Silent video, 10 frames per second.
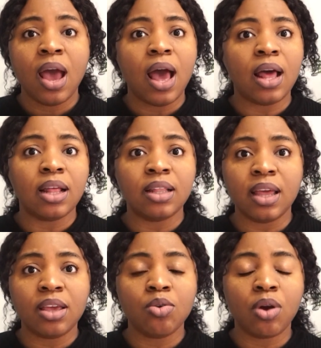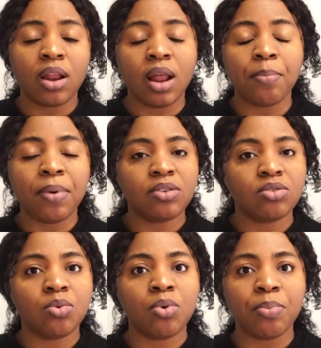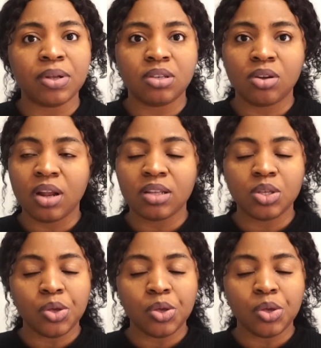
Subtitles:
and then you can apply to the one particular to